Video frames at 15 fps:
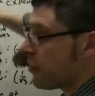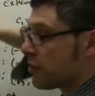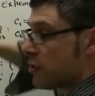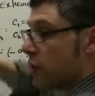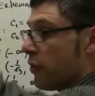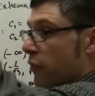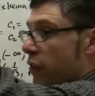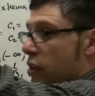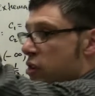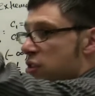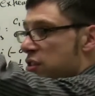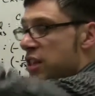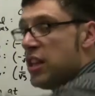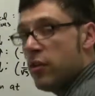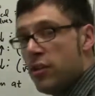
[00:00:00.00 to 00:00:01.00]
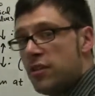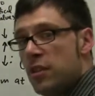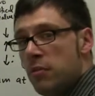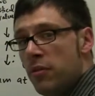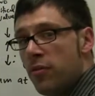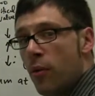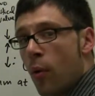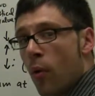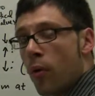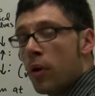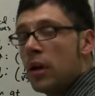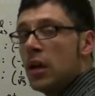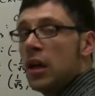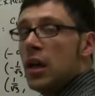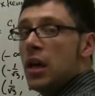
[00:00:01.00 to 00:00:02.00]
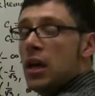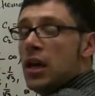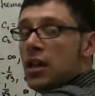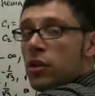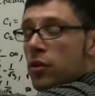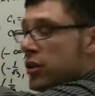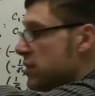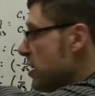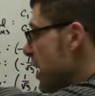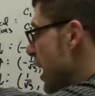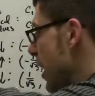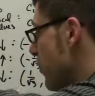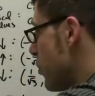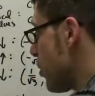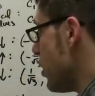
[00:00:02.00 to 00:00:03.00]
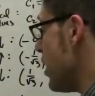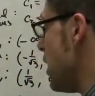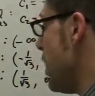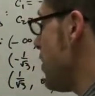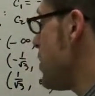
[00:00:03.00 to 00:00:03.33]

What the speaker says: So if a function is decreasing before, increasing after, it's